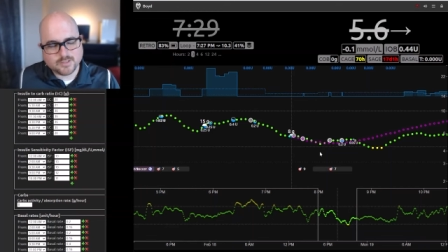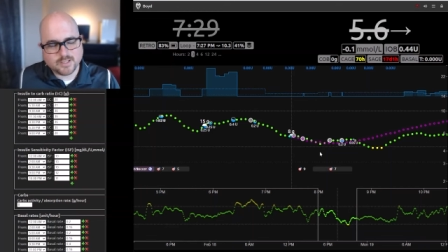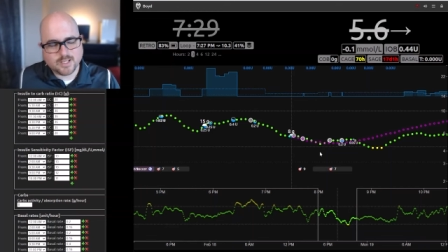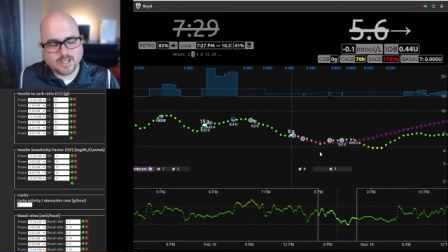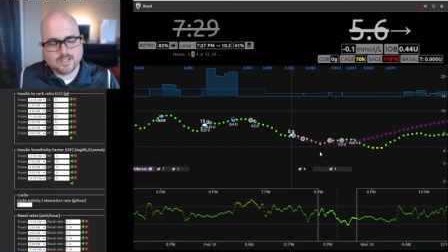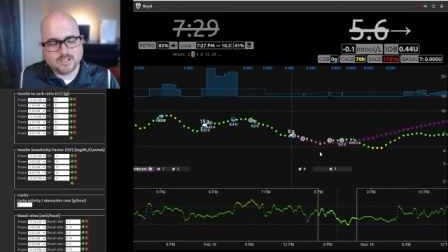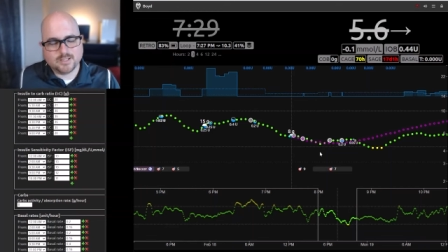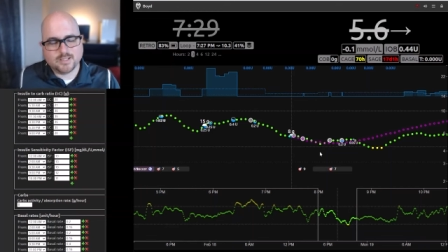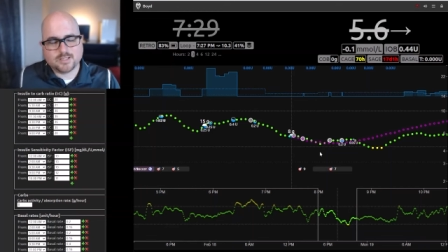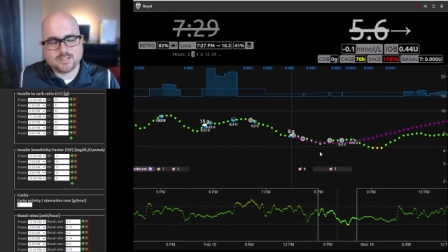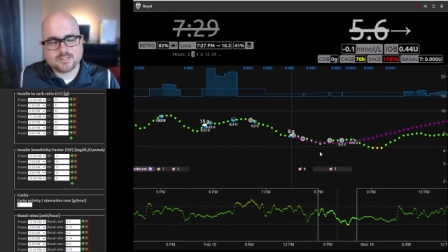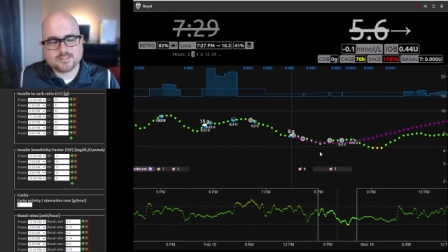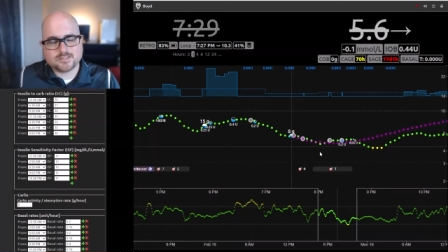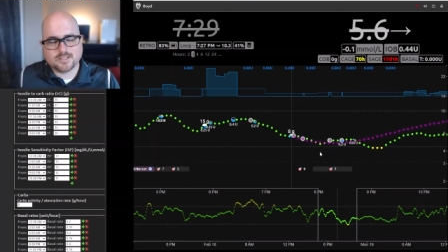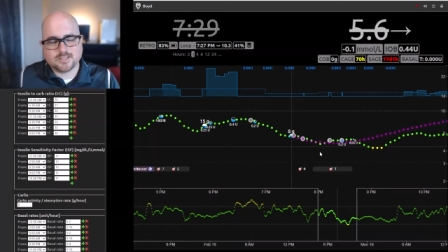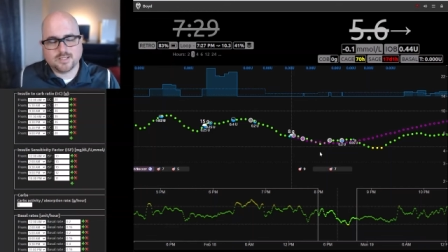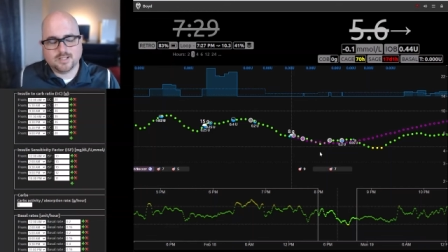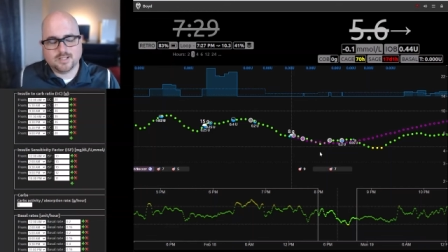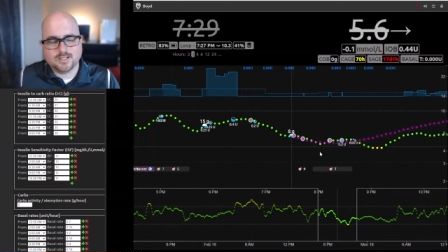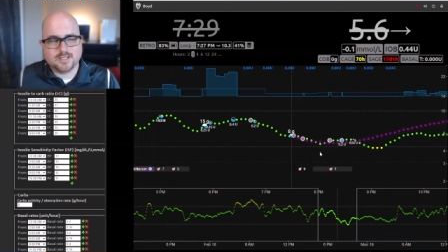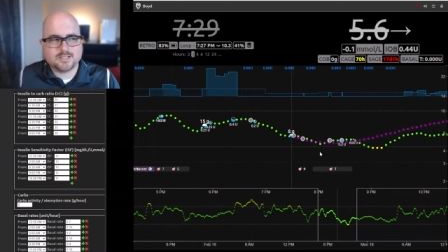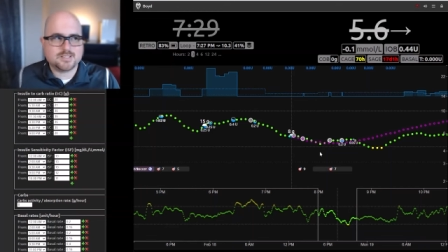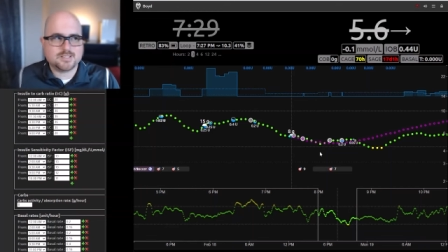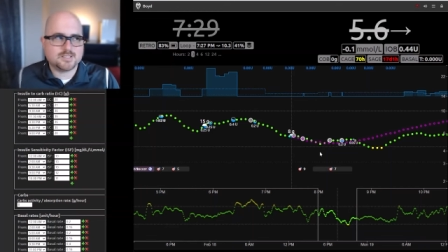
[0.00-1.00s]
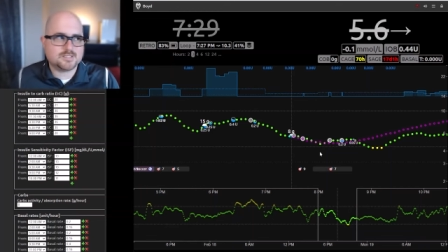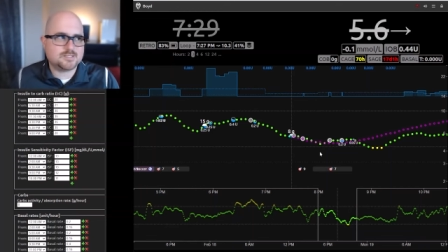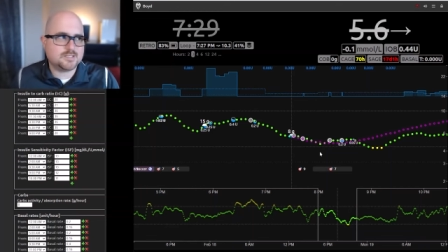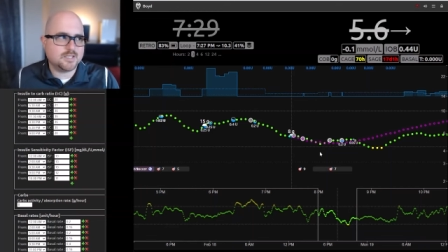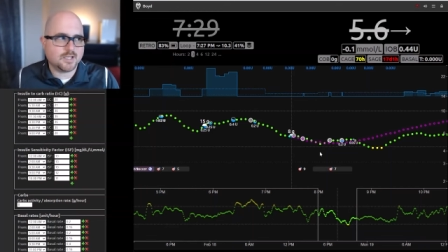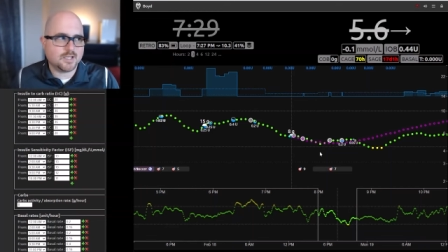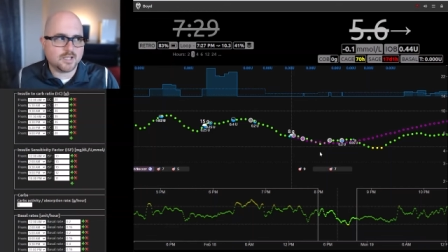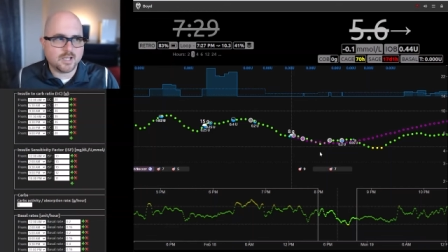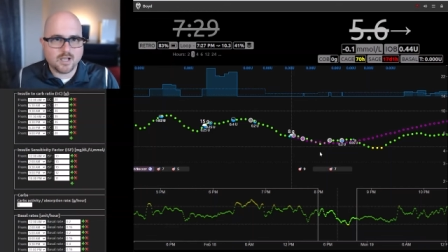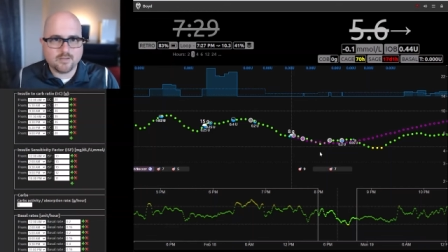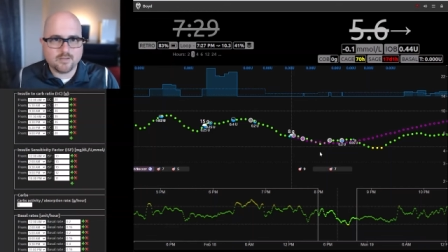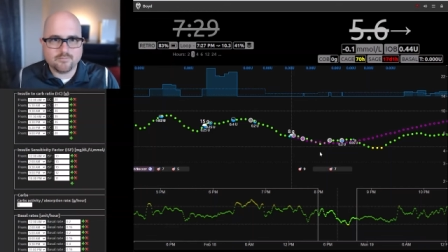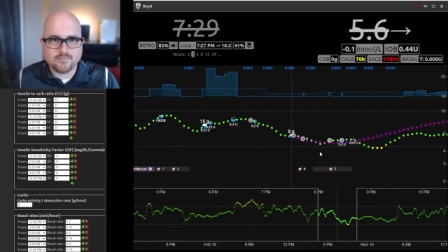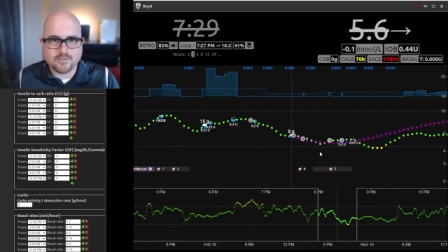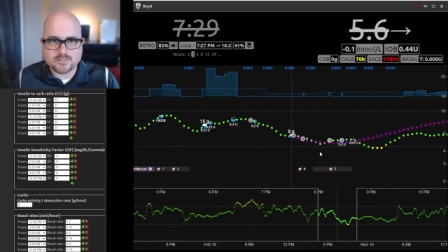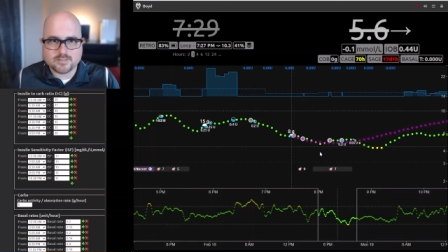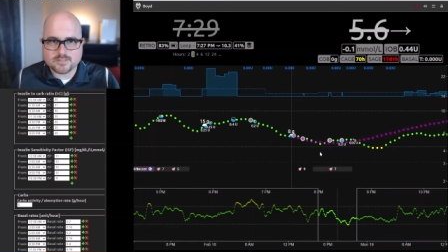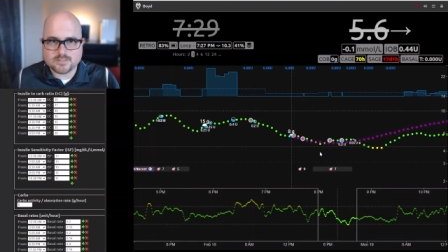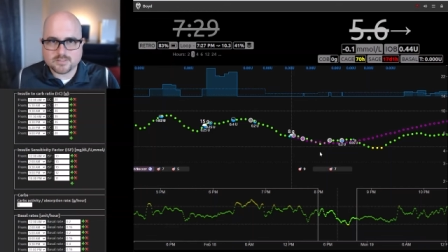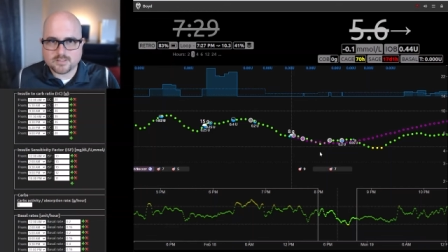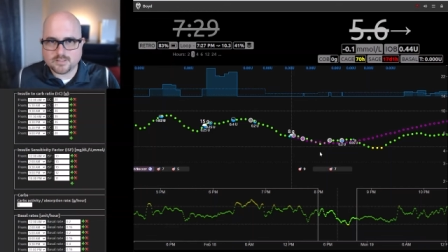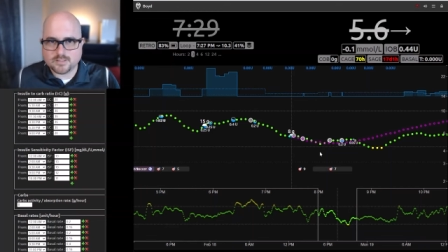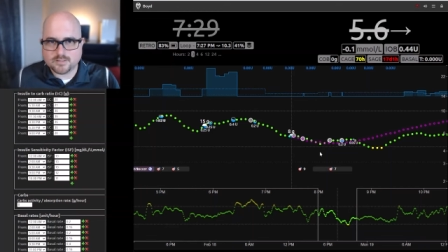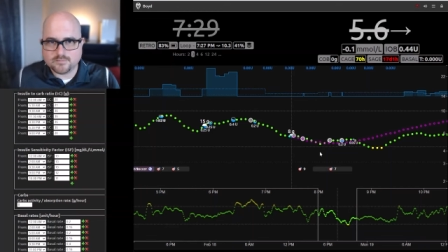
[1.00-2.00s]
unless unless it's like
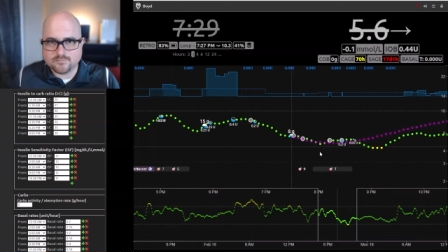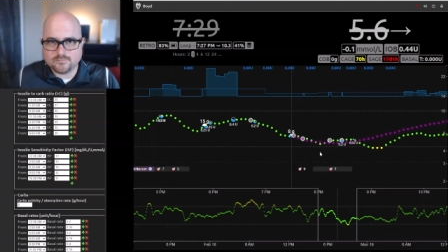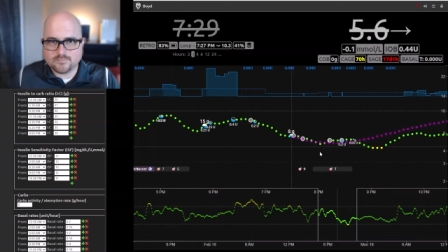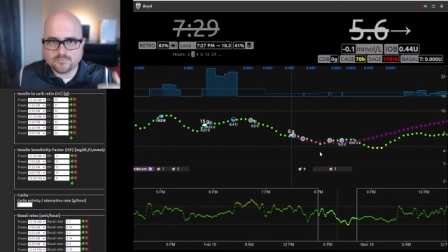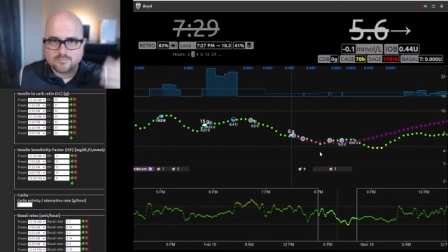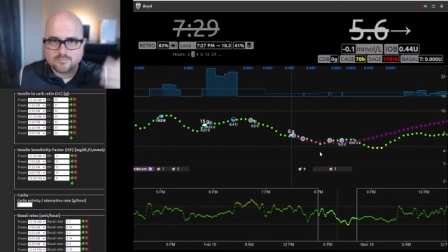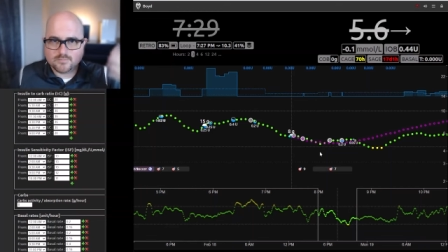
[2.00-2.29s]
obviously